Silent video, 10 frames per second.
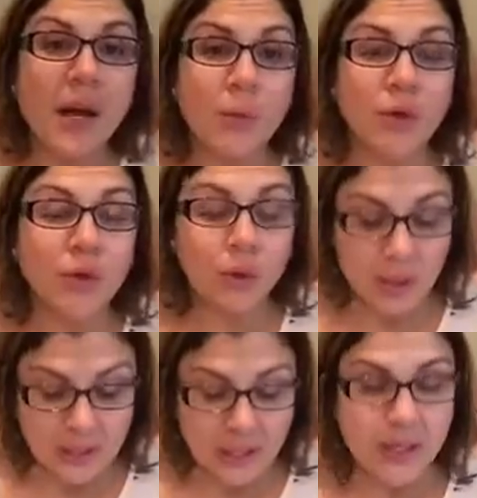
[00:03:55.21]
and we're
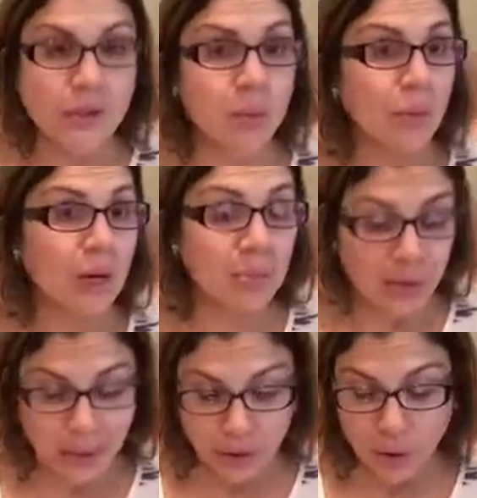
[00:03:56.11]
going to take some red
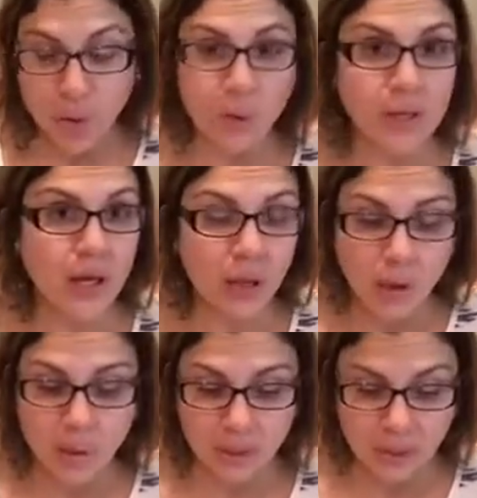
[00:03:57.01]
Play-Doh or
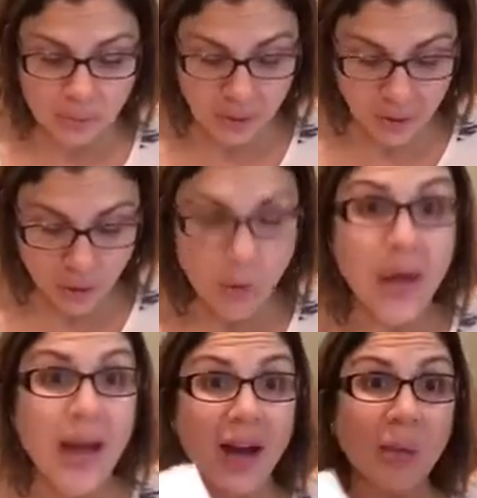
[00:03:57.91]
yellow or green Play-Doh,
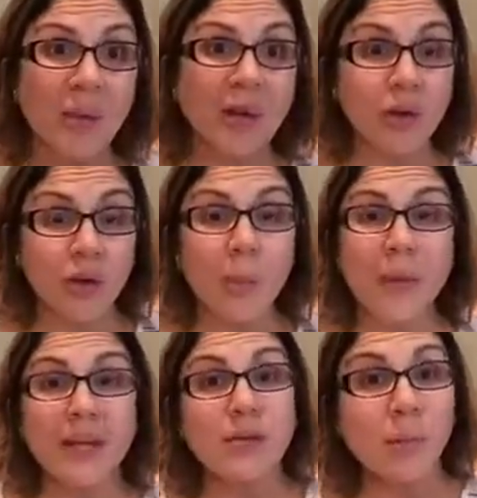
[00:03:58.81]
and we are going to
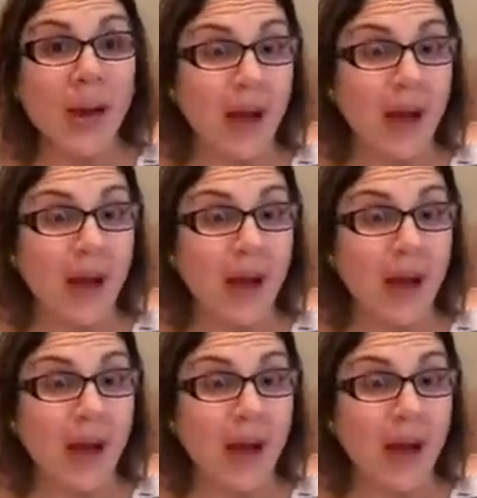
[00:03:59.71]
make some